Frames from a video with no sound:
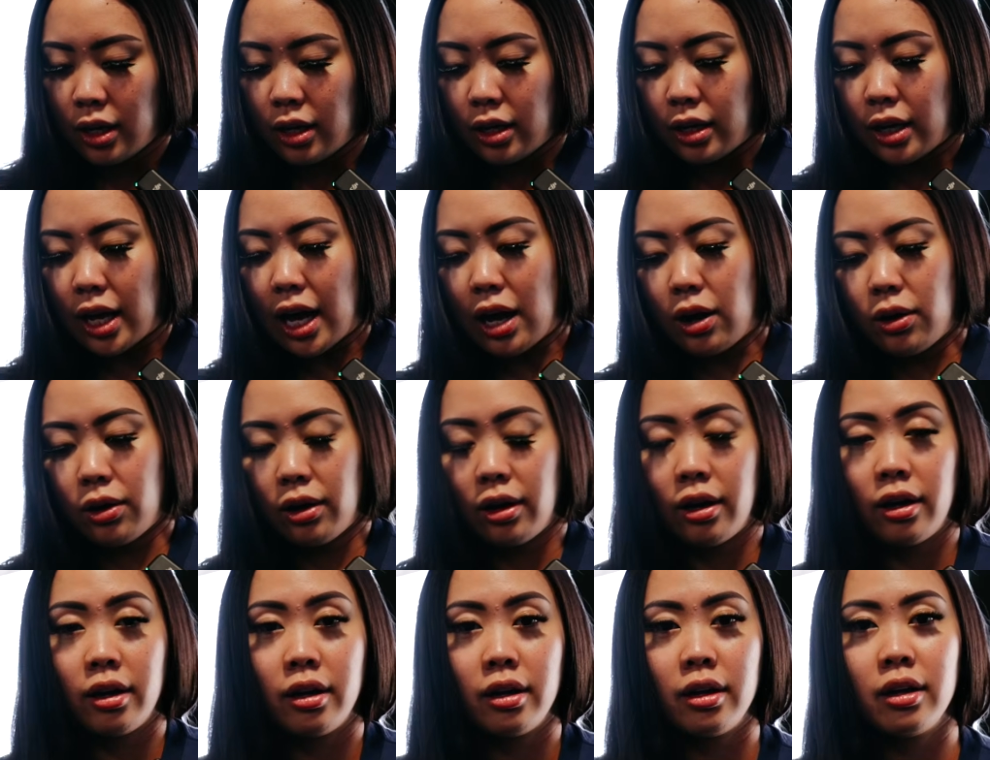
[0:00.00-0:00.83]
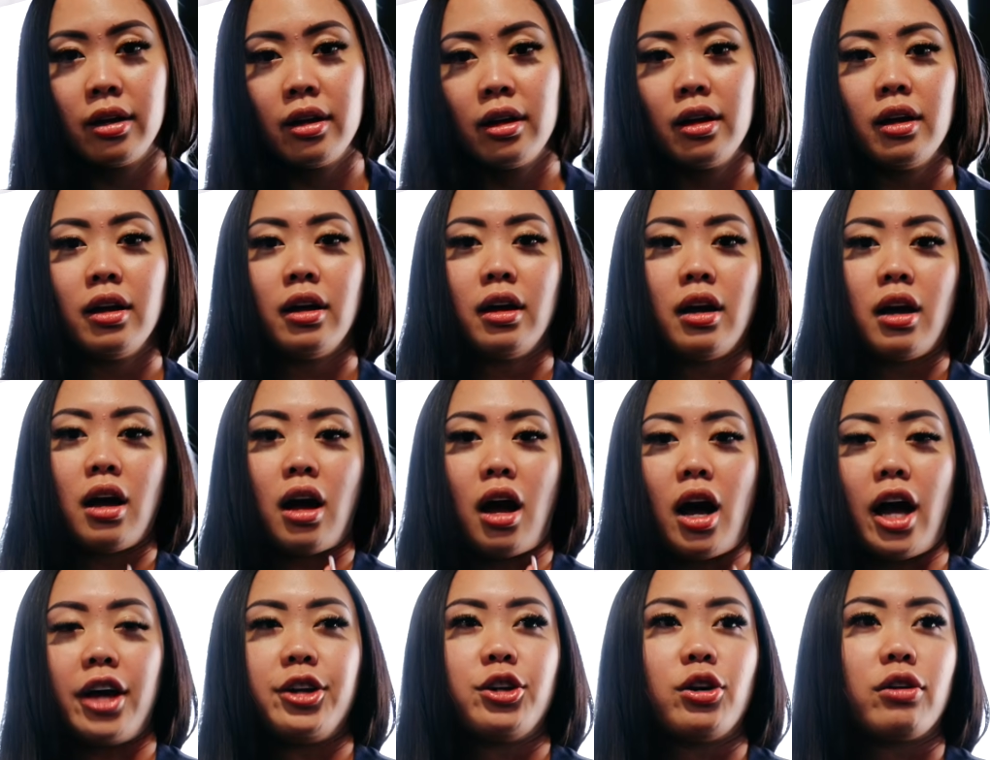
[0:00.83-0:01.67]
Now,
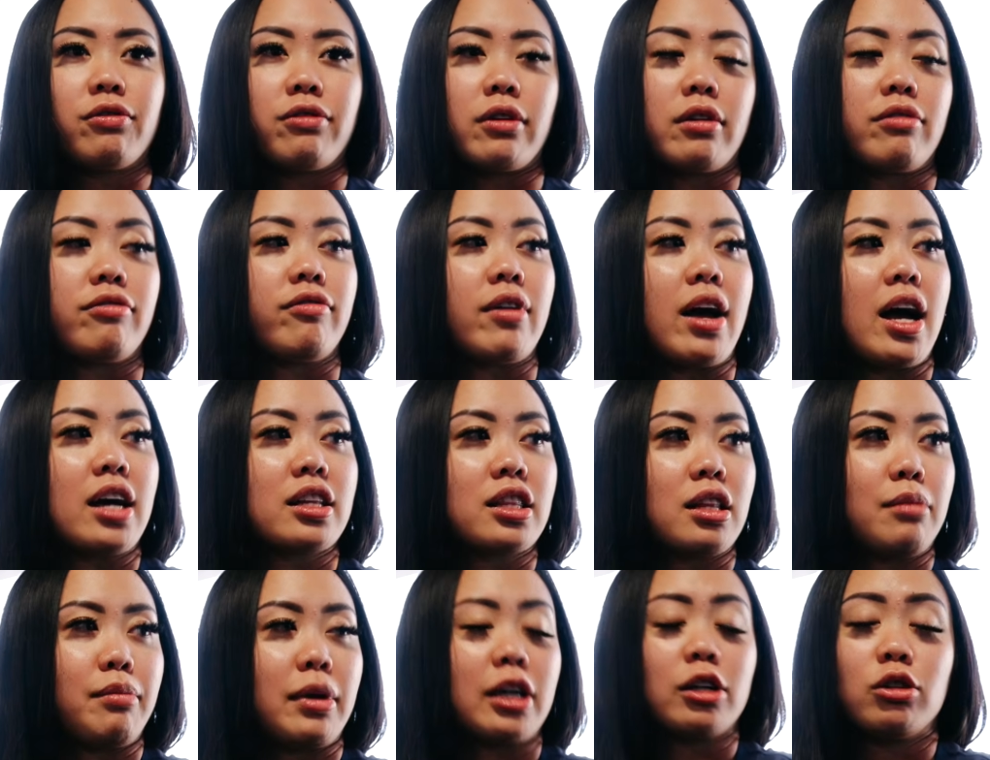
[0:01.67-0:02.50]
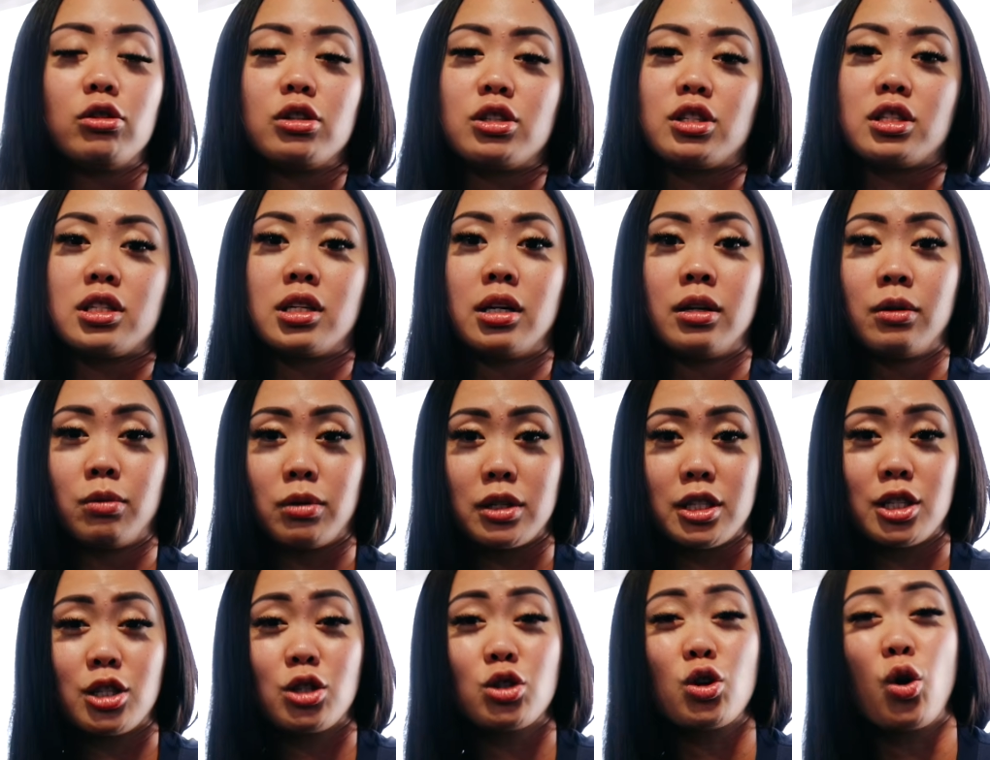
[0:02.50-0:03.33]
I know for a fact that my glutes were
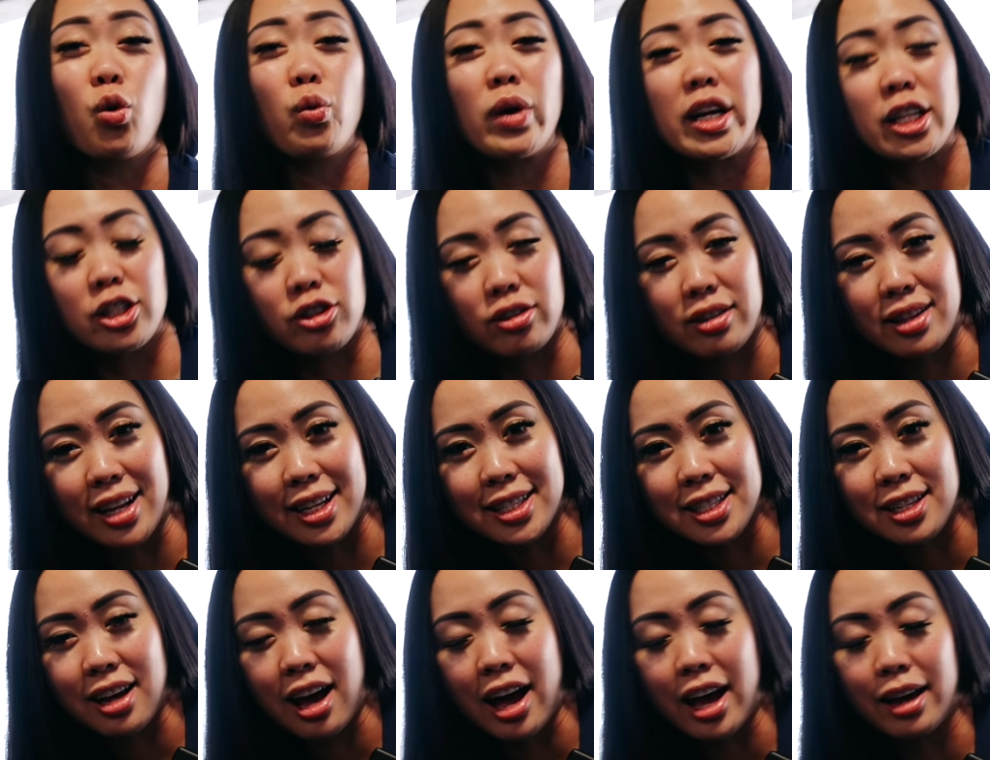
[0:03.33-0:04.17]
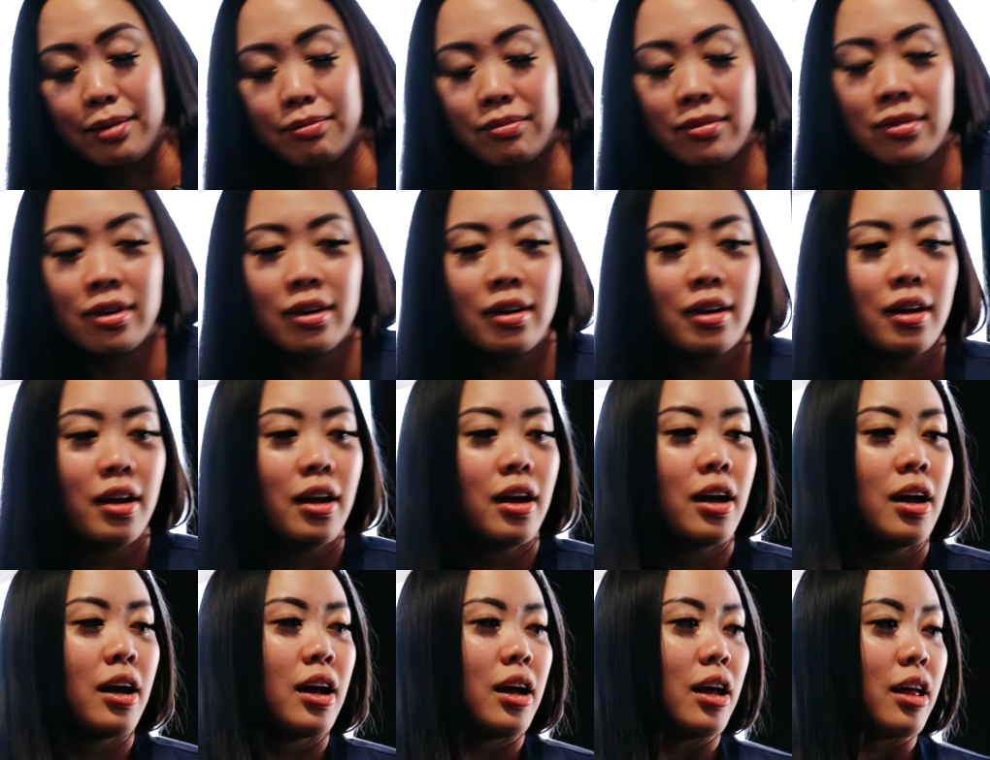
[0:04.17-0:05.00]
so weak during that time
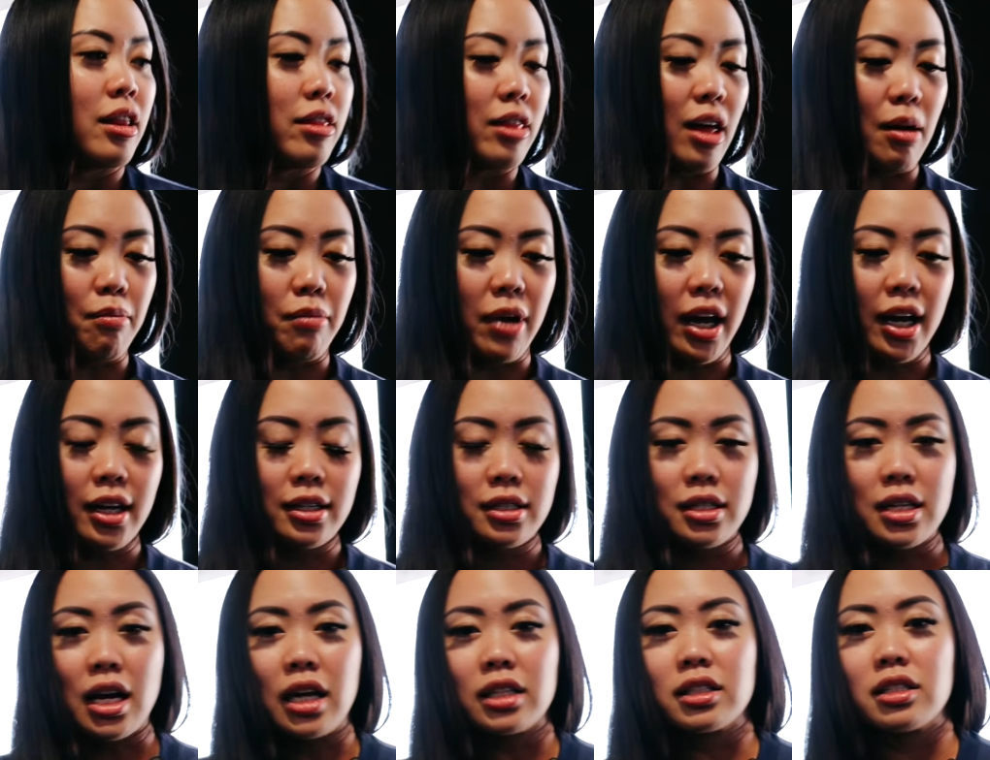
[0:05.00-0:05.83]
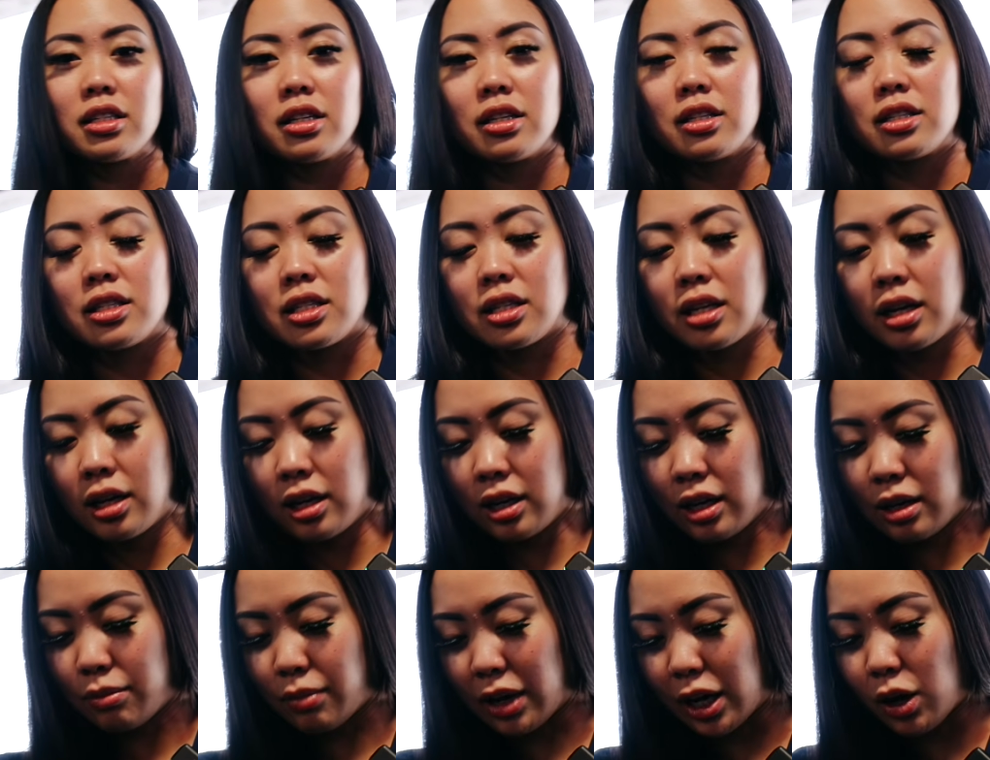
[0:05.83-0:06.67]
that my adductors,
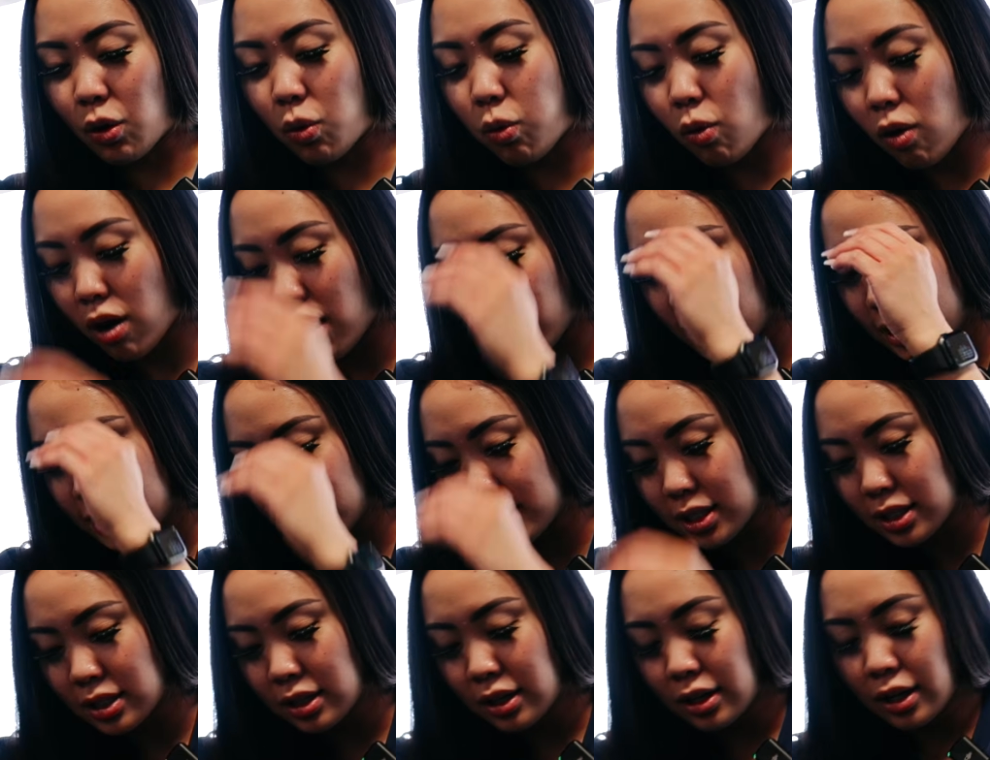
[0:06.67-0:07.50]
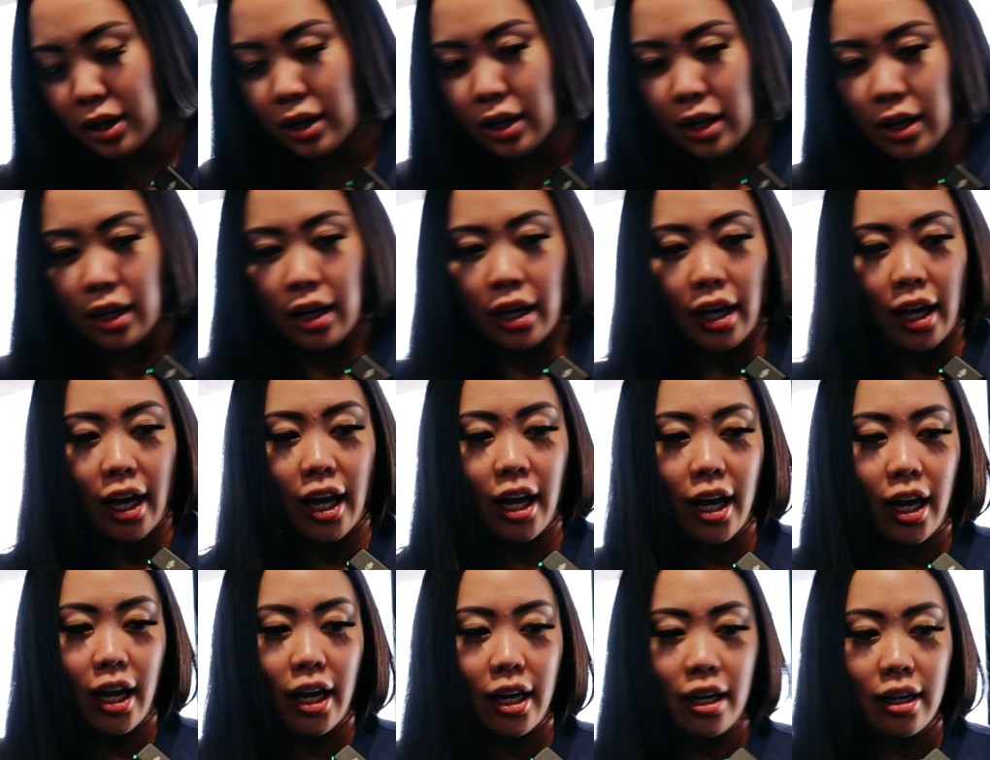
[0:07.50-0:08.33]
my quads,
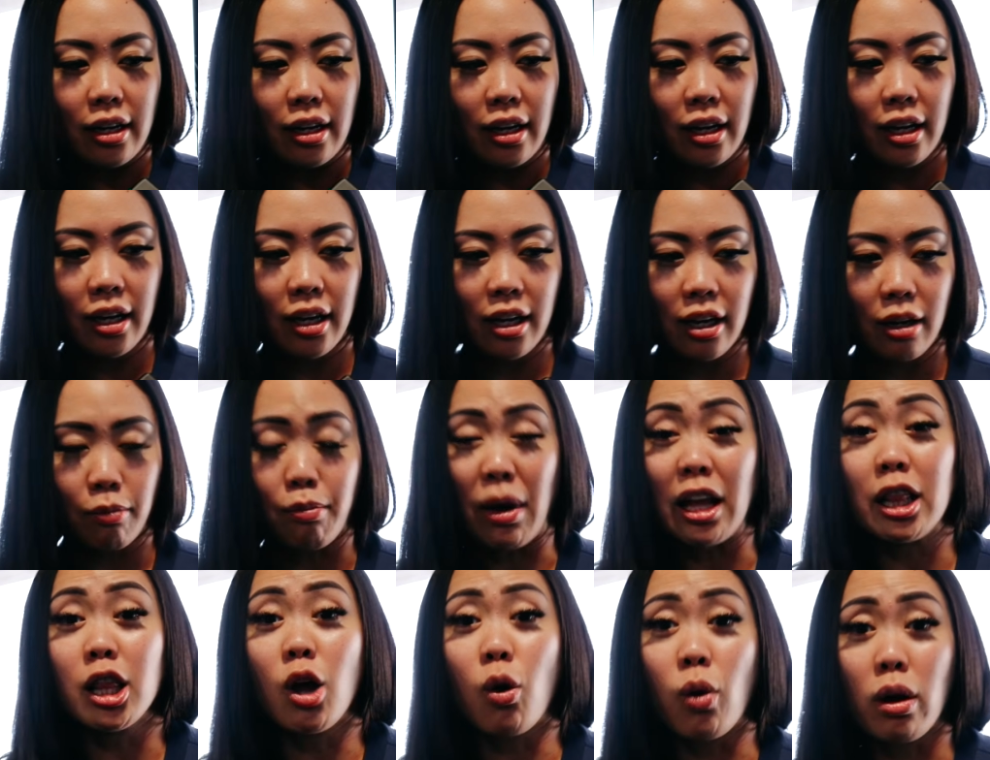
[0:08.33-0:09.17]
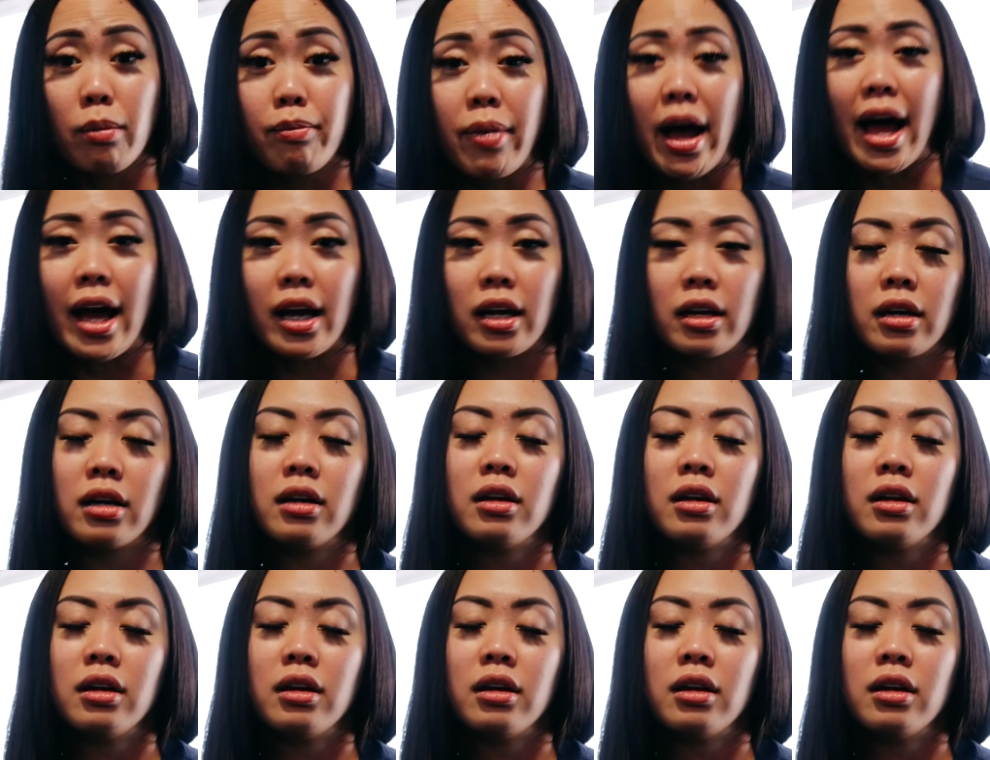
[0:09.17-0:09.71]
and my lower back